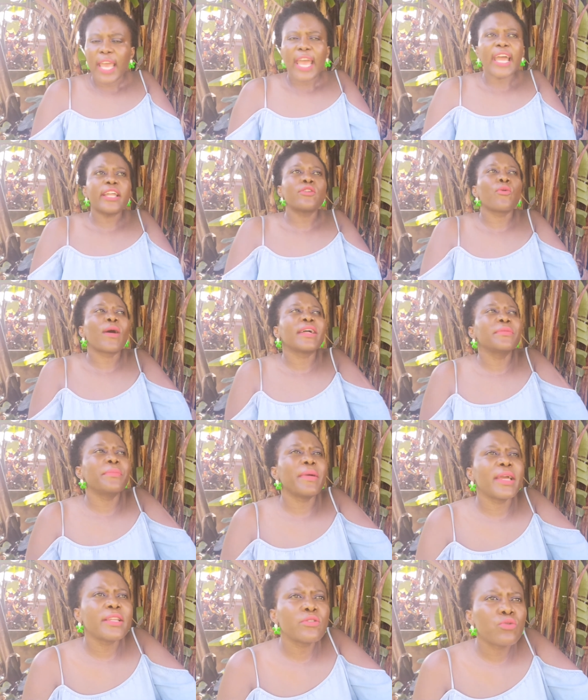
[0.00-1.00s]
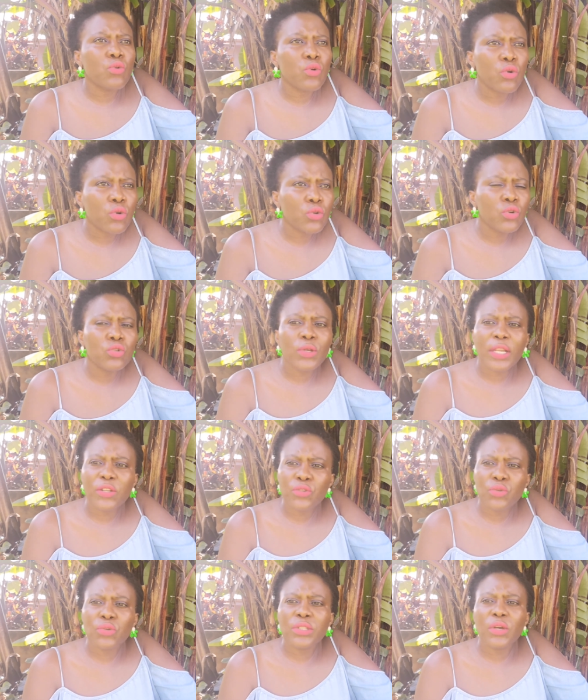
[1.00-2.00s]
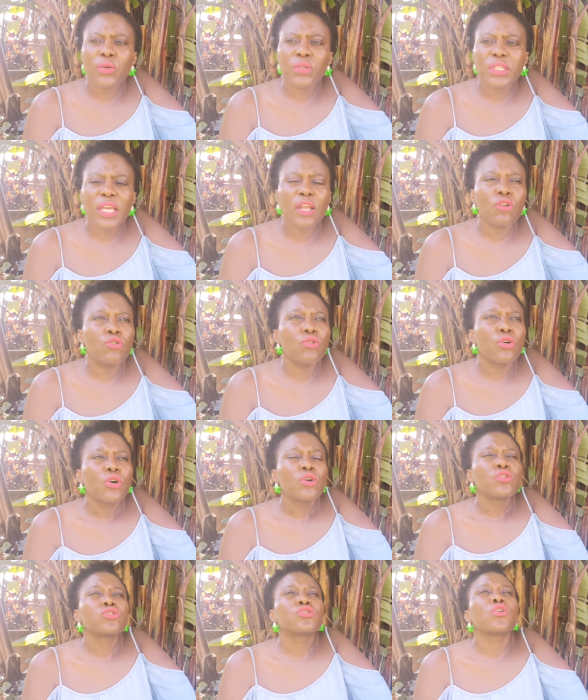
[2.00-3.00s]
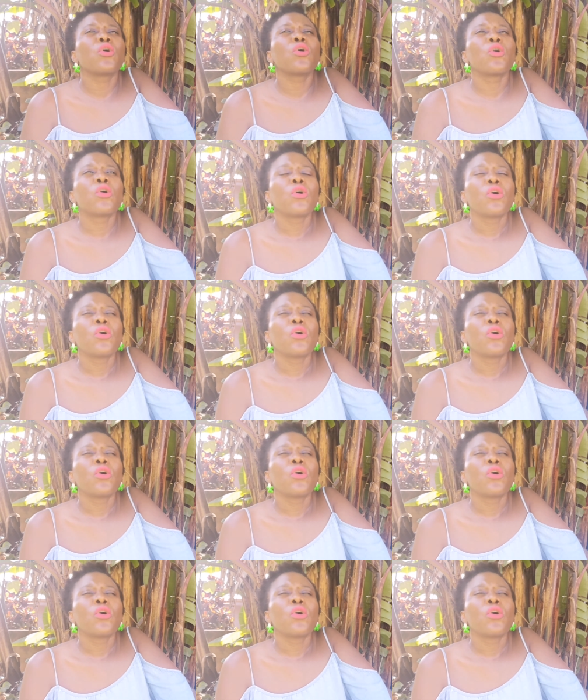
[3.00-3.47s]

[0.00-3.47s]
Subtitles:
And what men usually do, they will tell you, so